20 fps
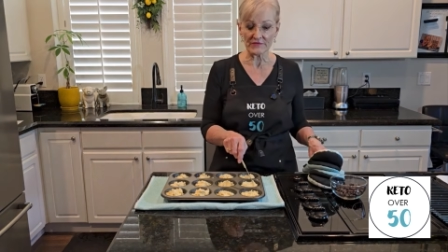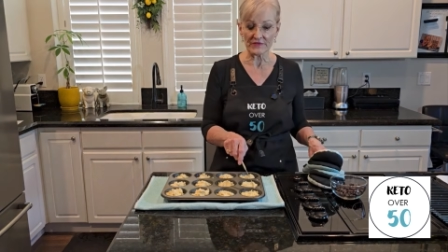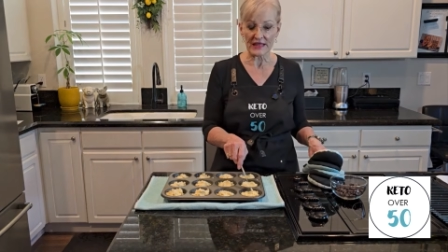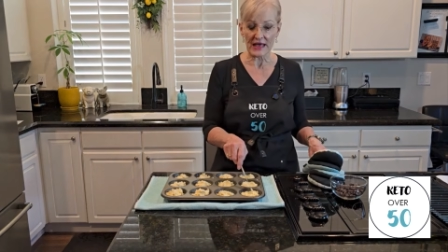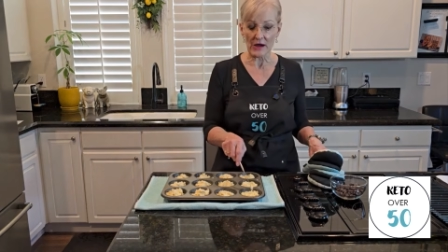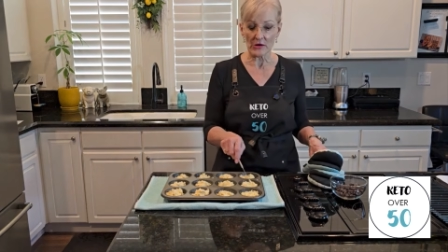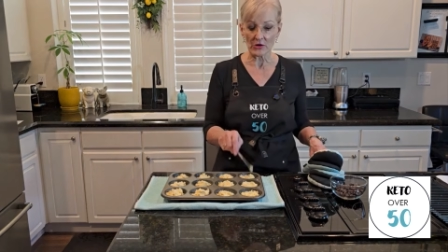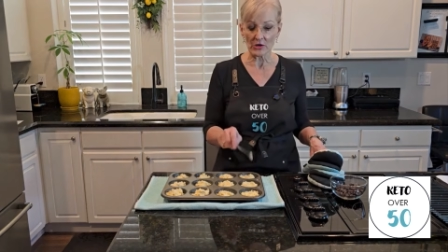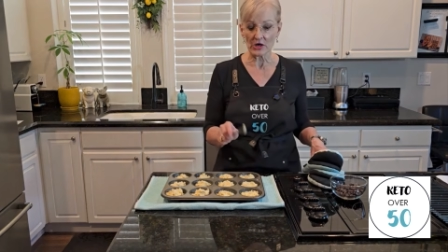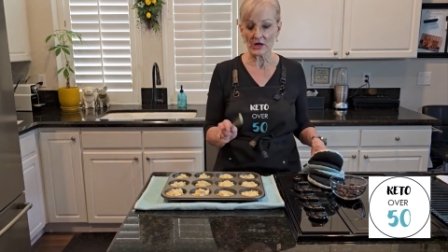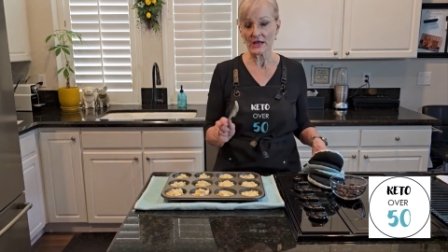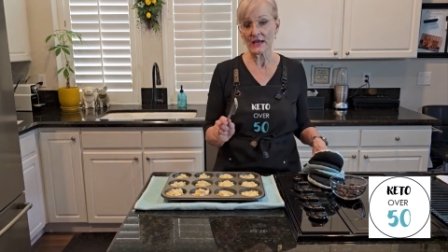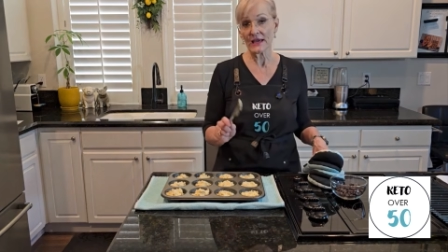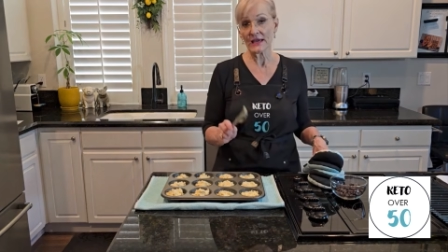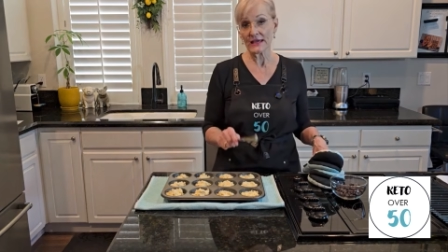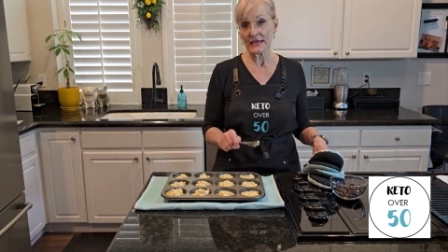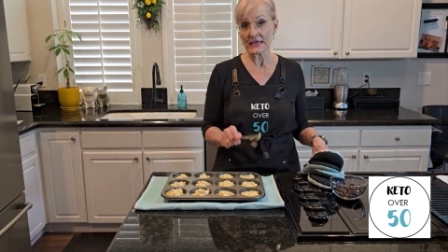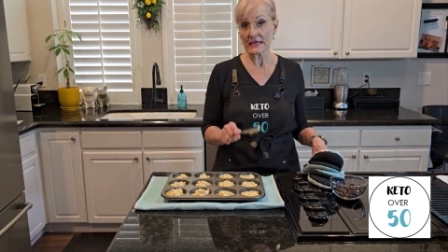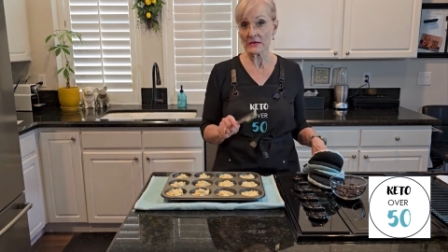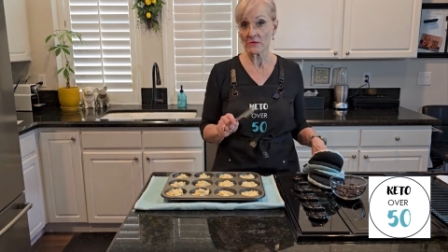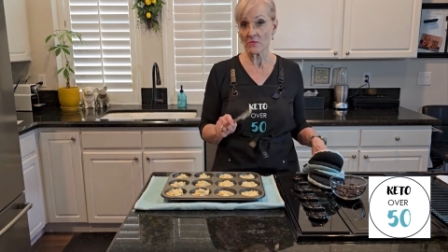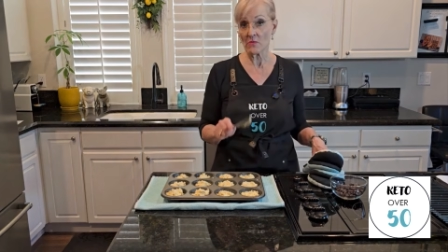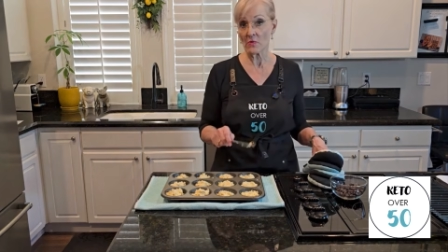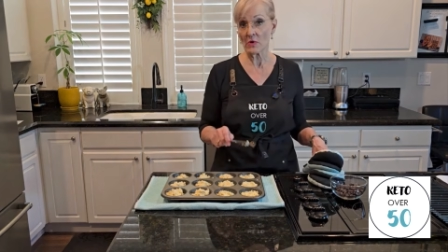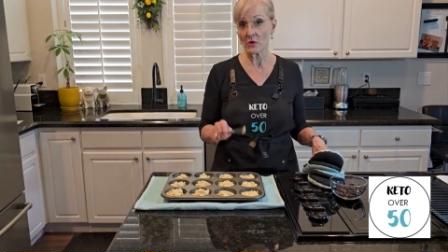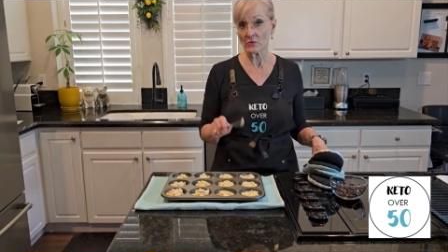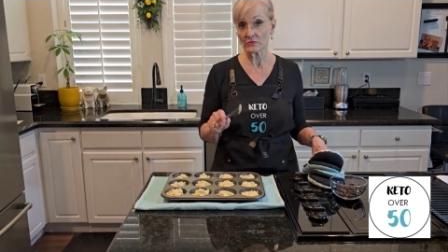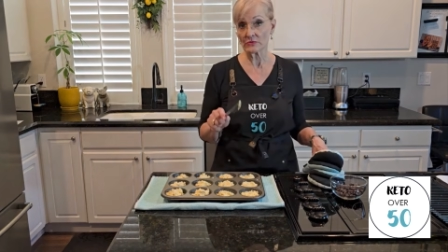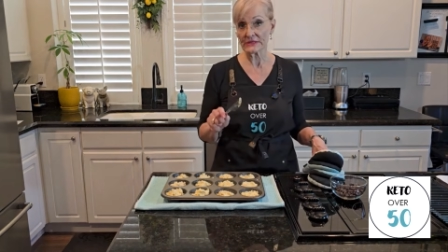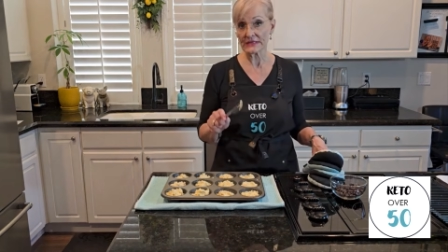flour, it
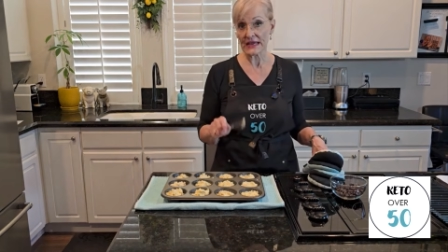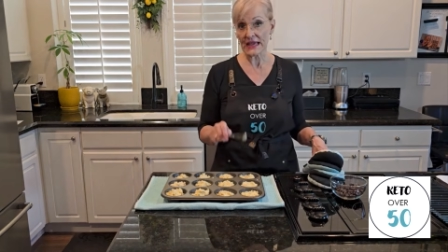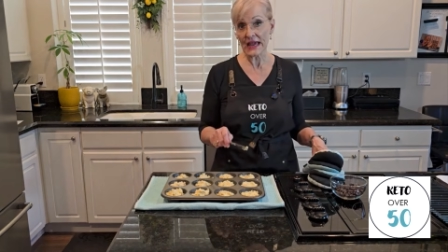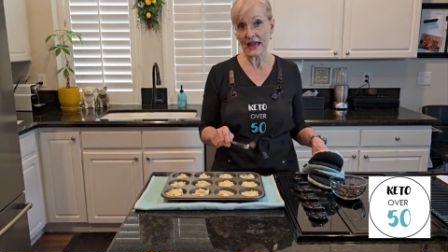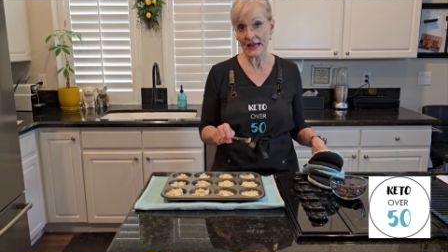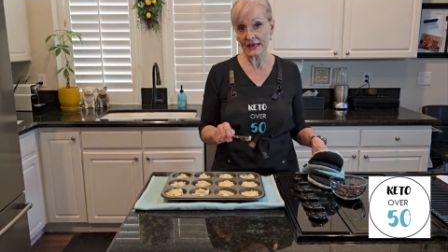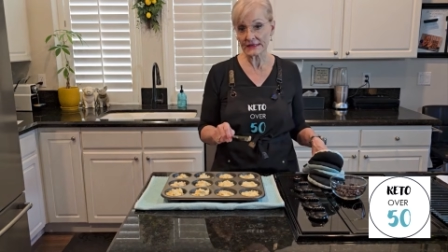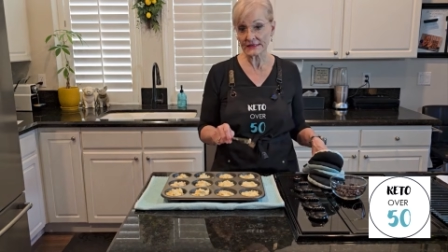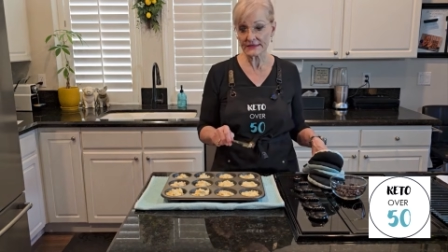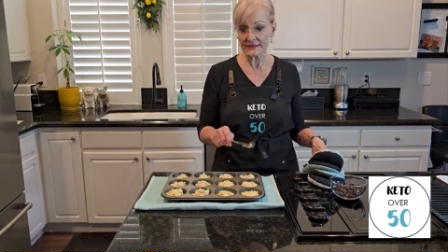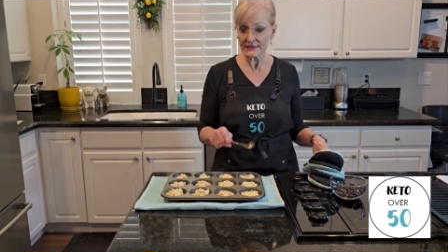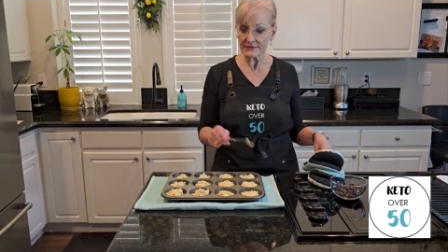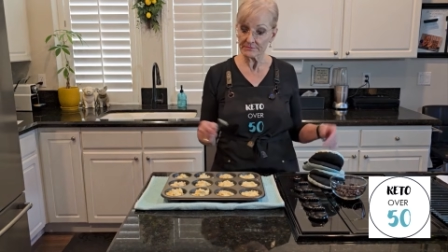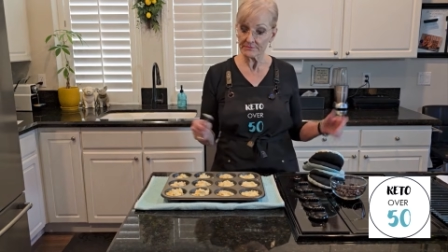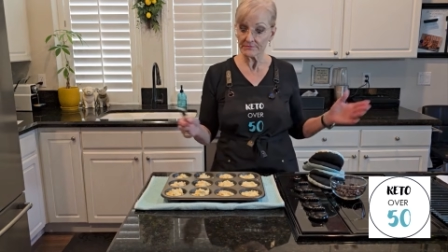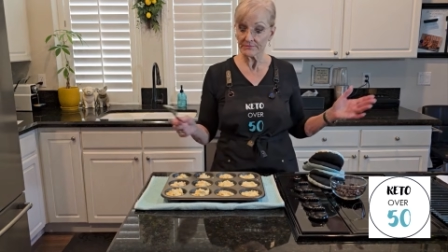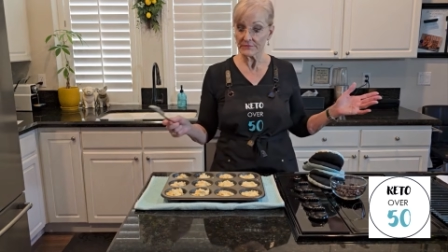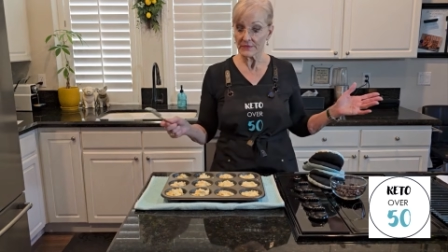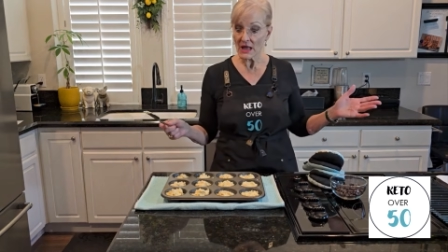won't X.